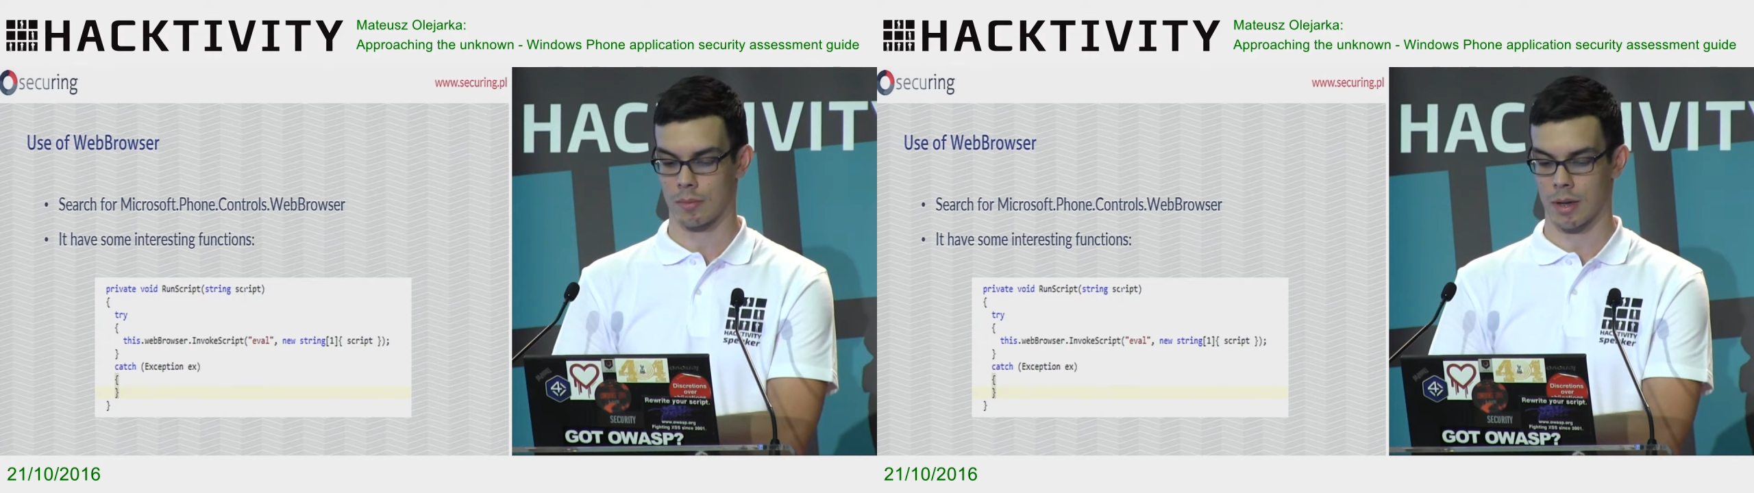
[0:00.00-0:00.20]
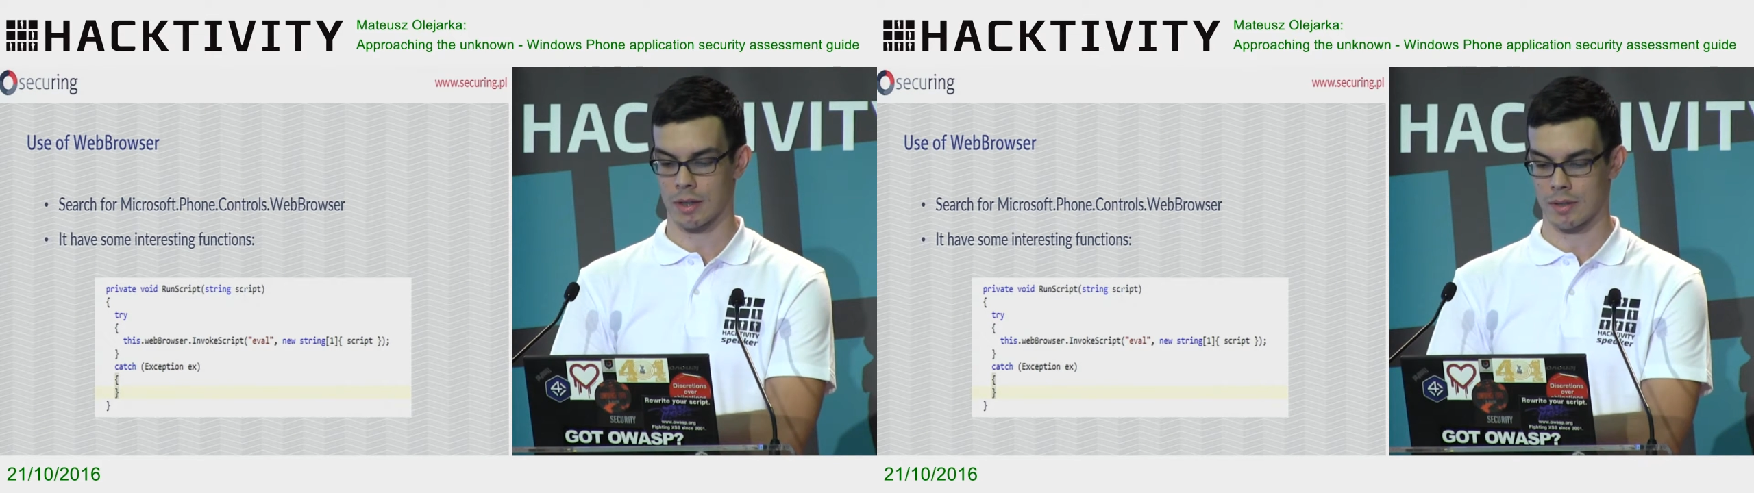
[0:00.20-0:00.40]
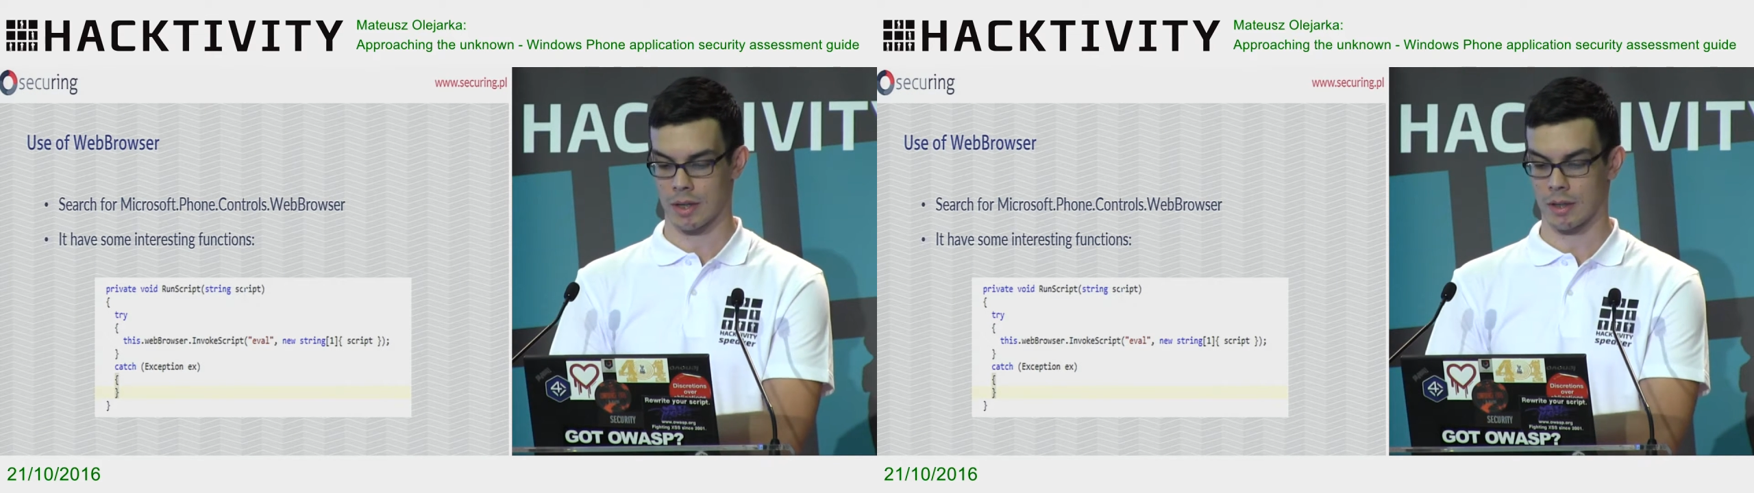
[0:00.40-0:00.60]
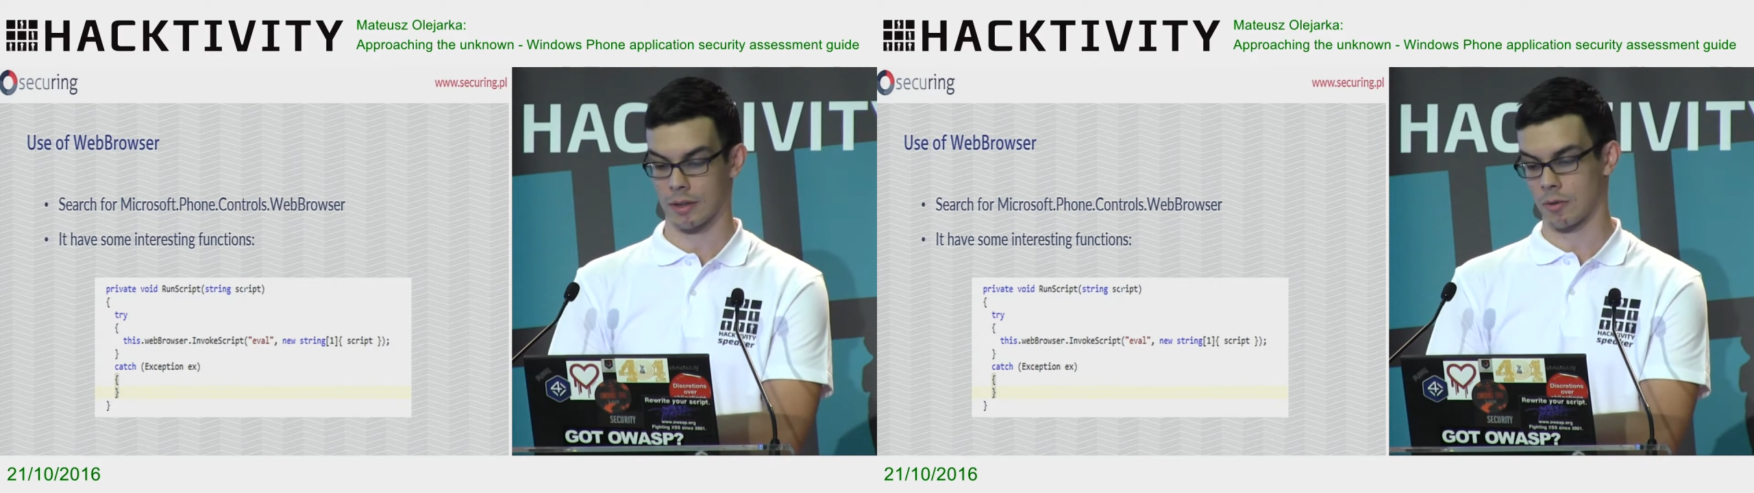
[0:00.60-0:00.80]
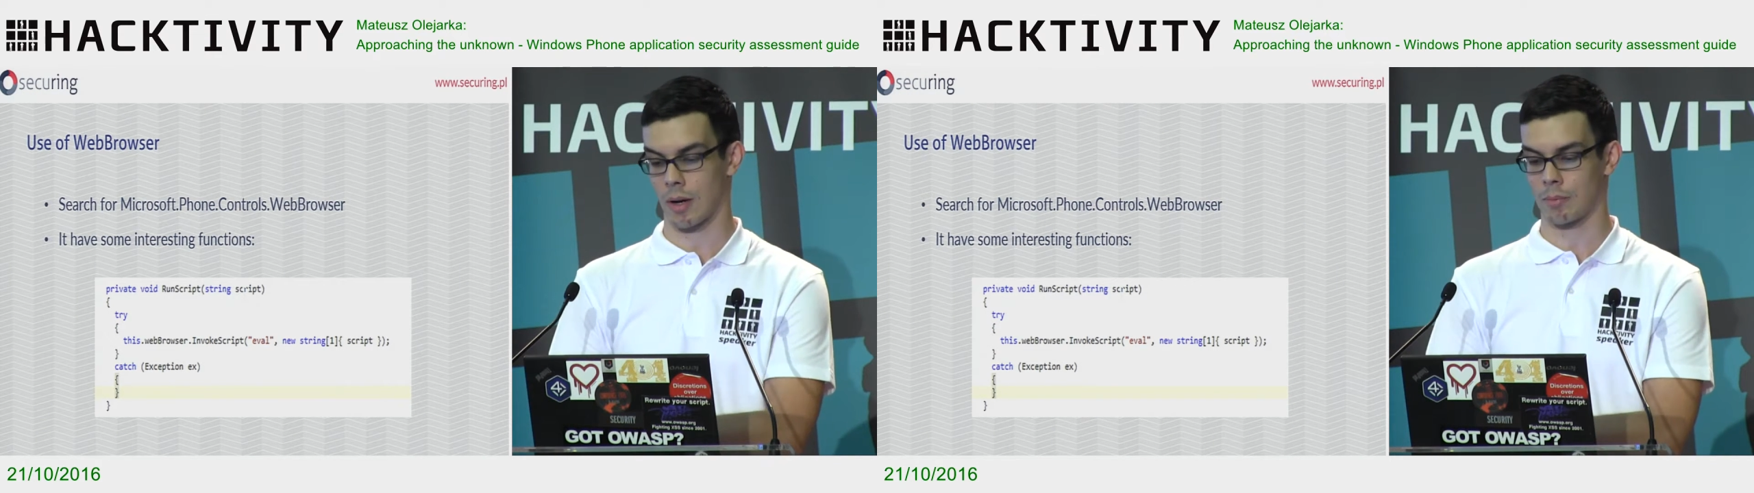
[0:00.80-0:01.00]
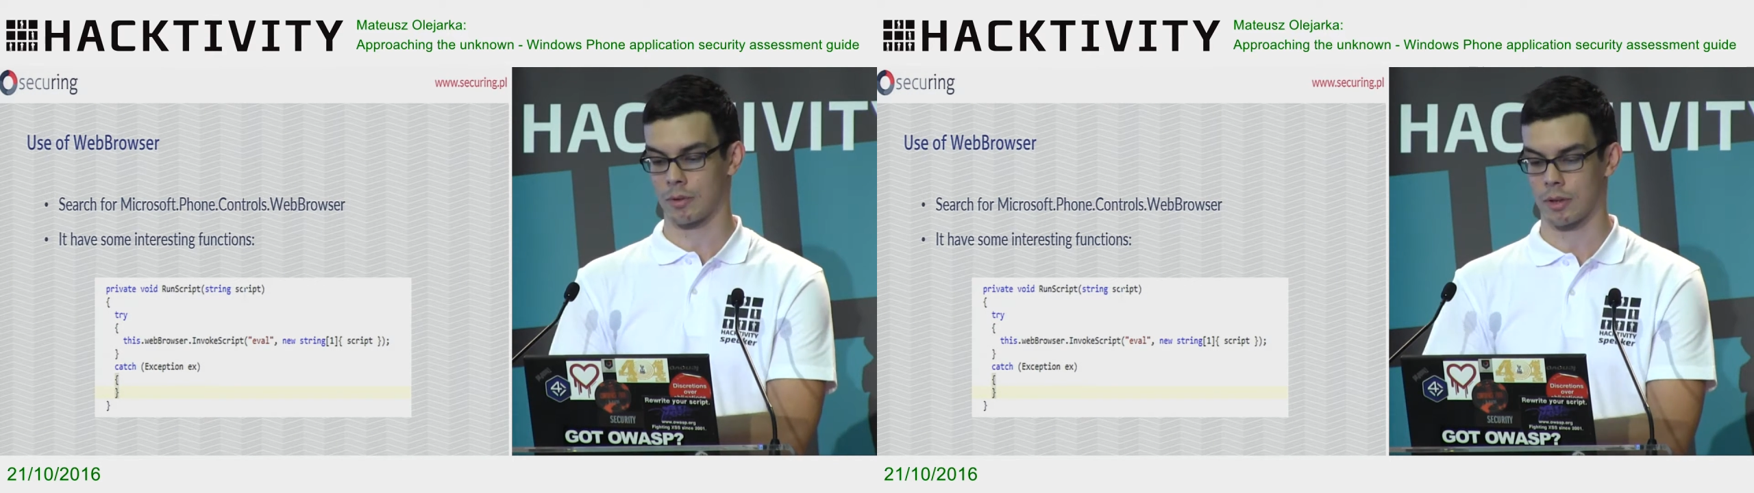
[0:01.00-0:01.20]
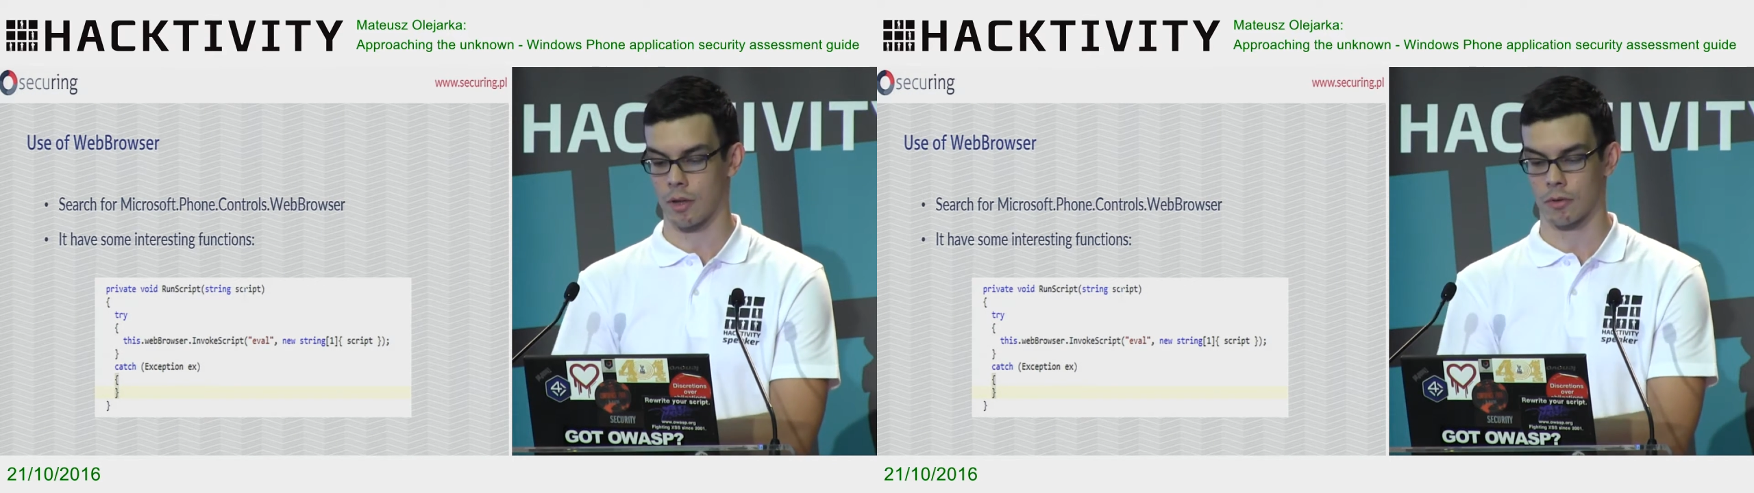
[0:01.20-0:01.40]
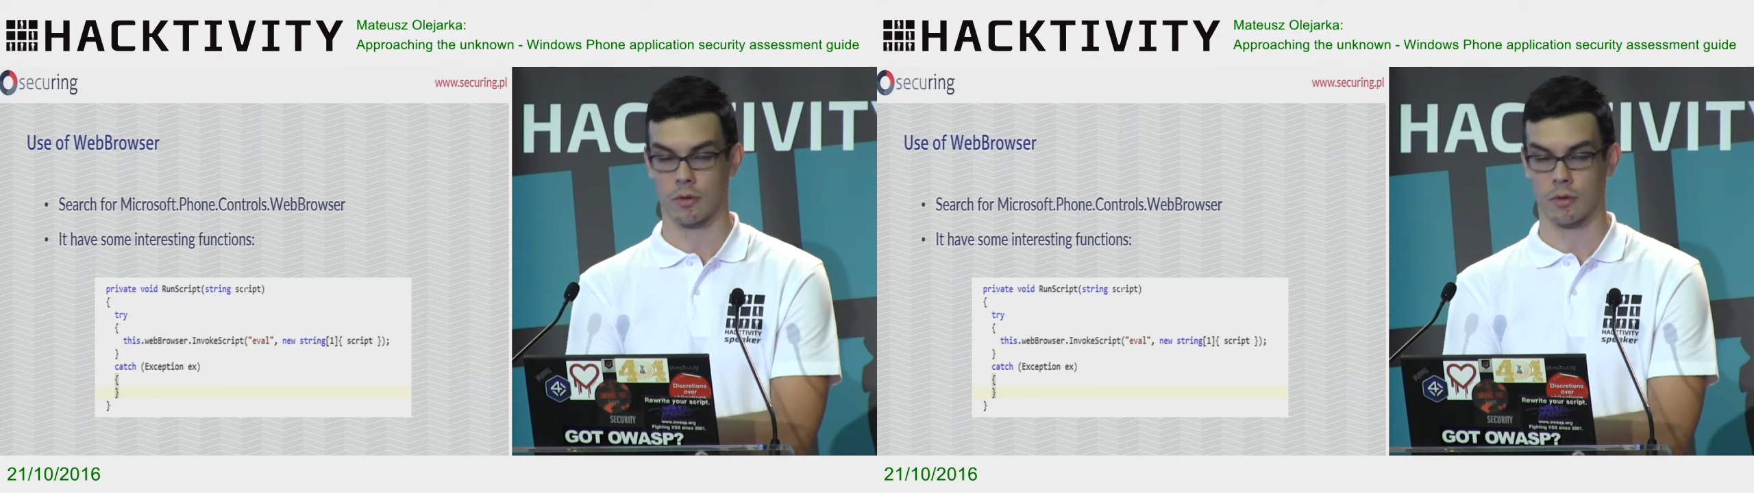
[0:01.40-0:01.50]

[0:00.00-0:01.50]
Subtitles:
banking site and grabbed your